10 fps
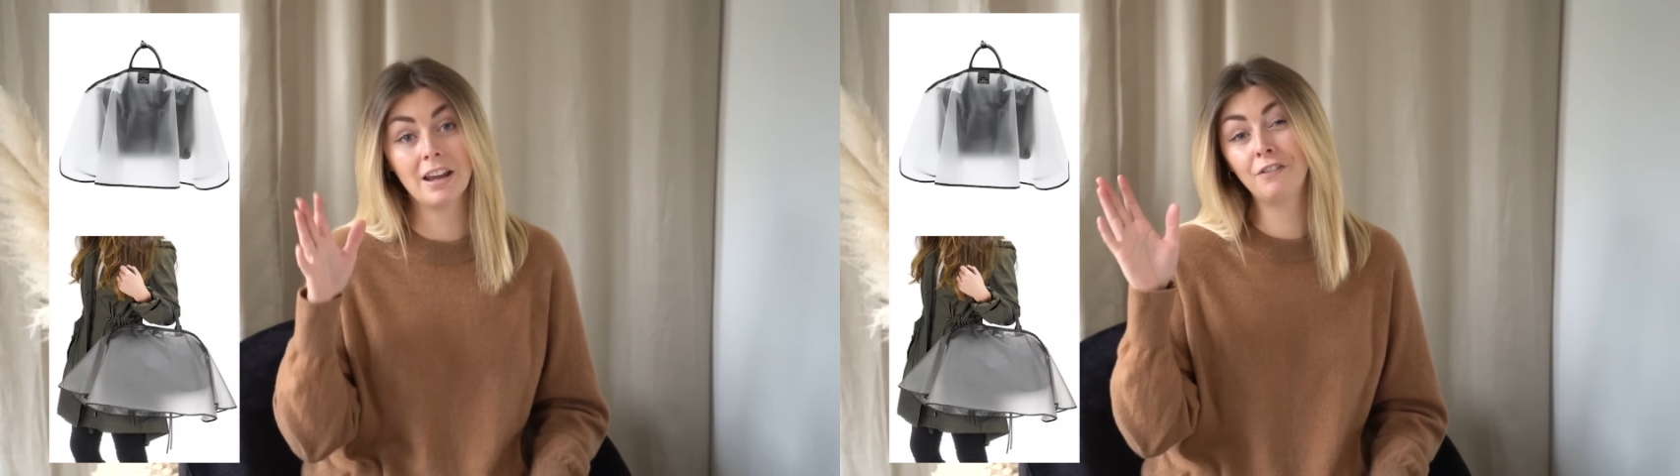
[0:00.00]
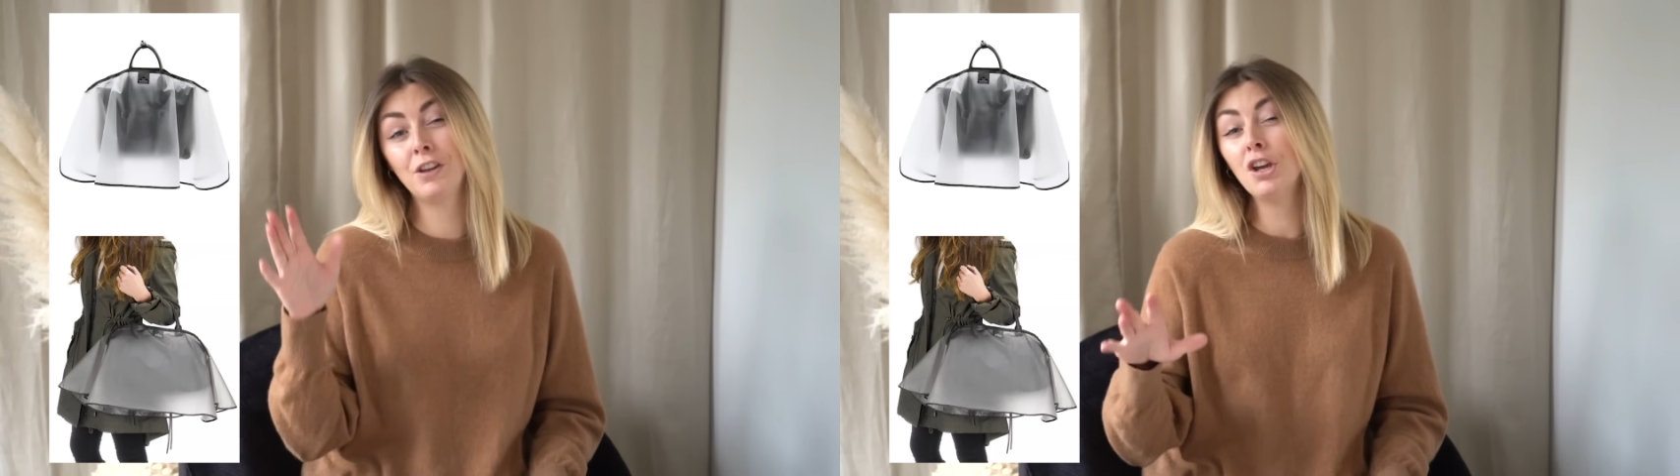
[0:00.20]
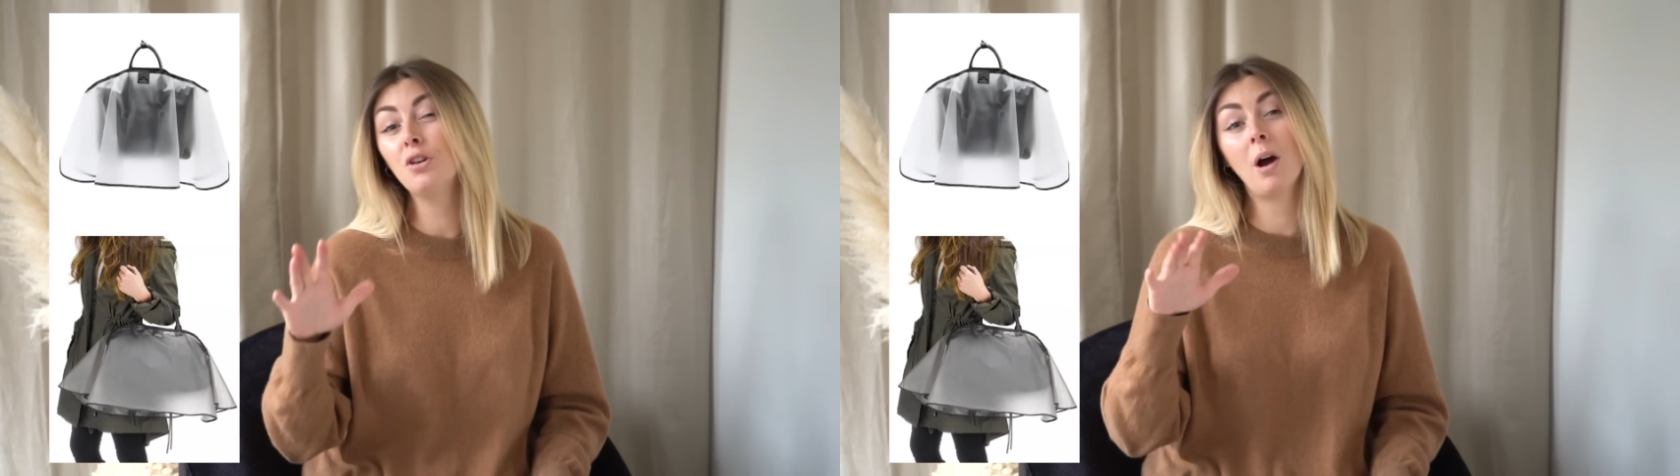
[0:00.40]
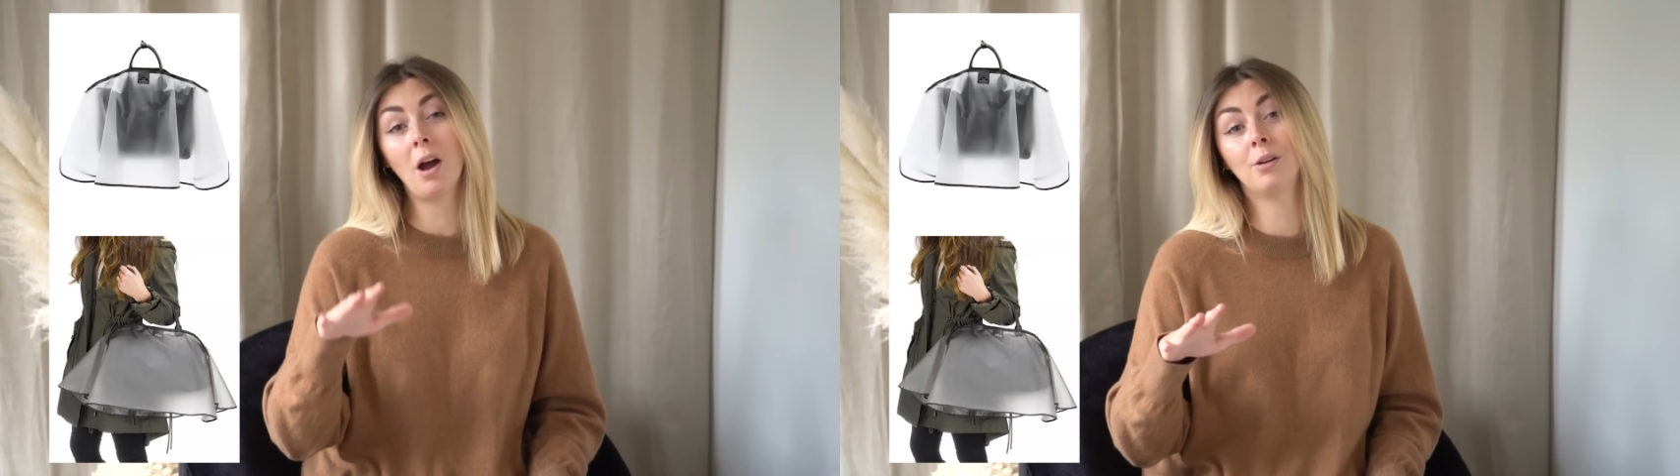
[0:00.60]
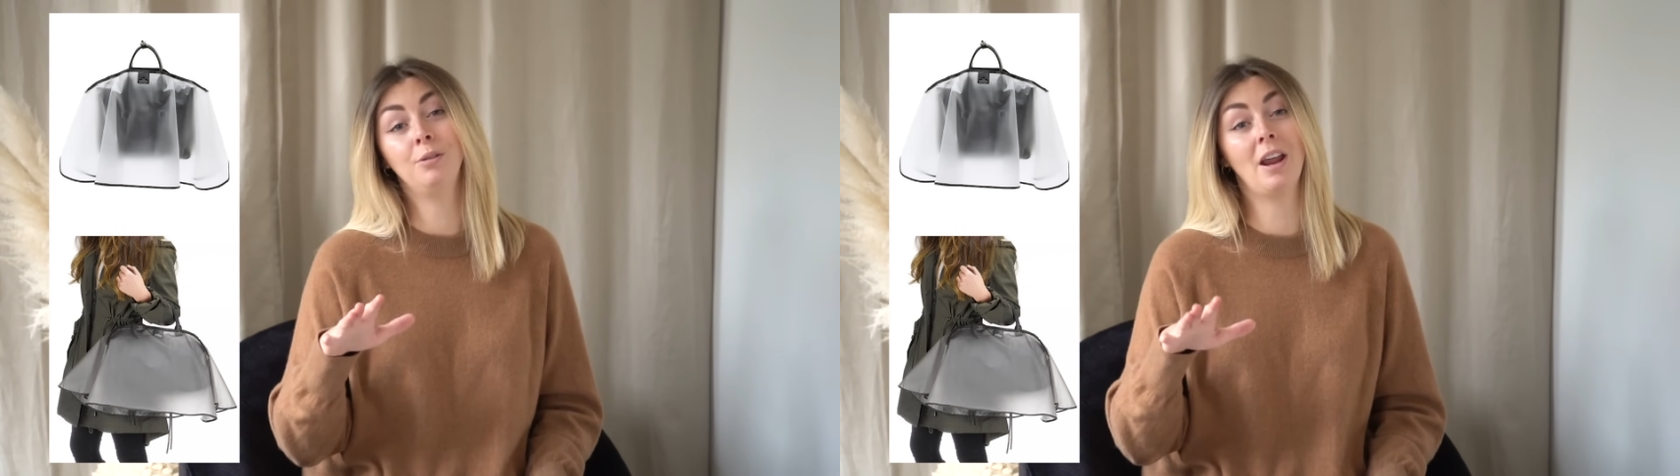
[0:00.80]
If you
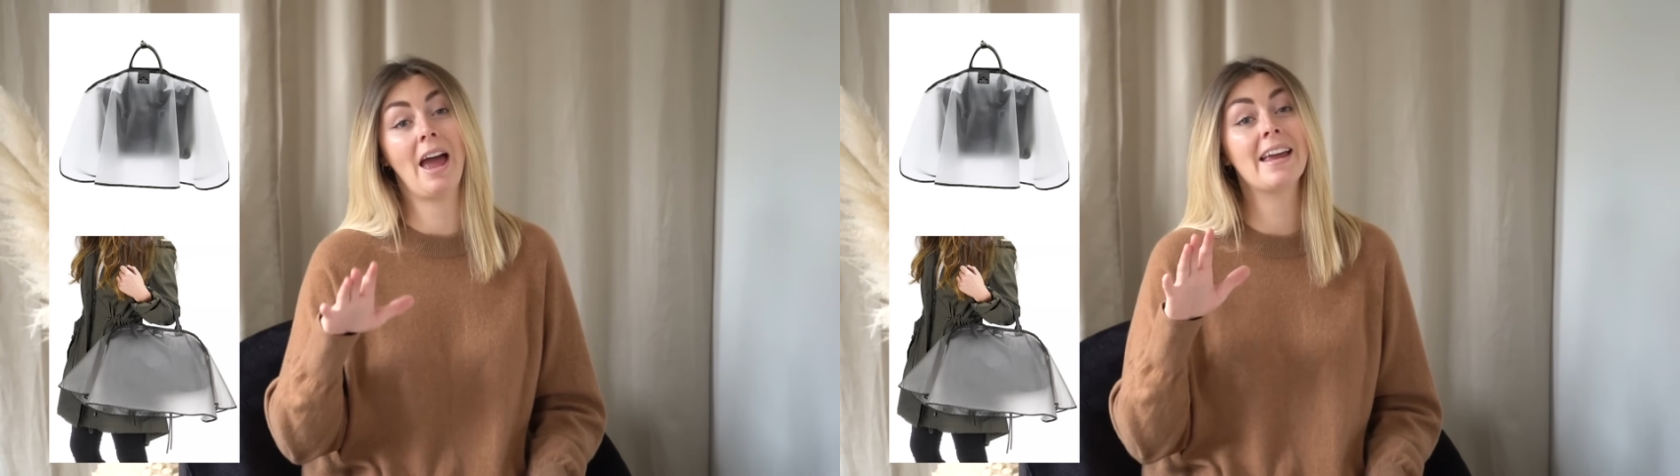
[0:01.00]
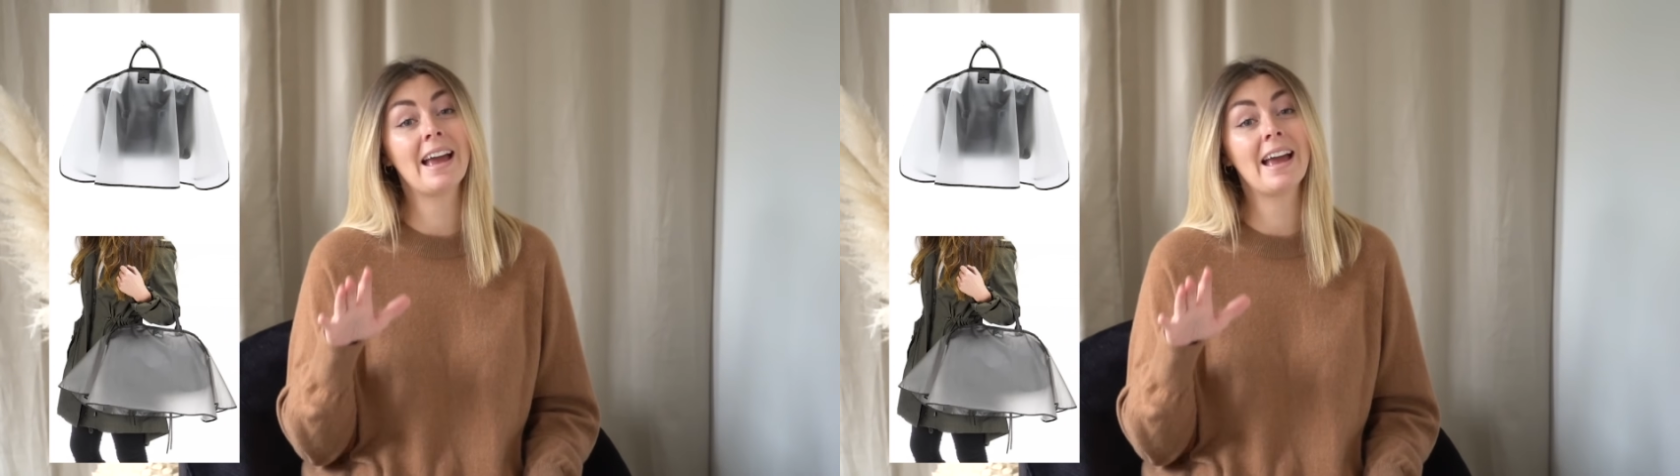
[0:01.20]
own a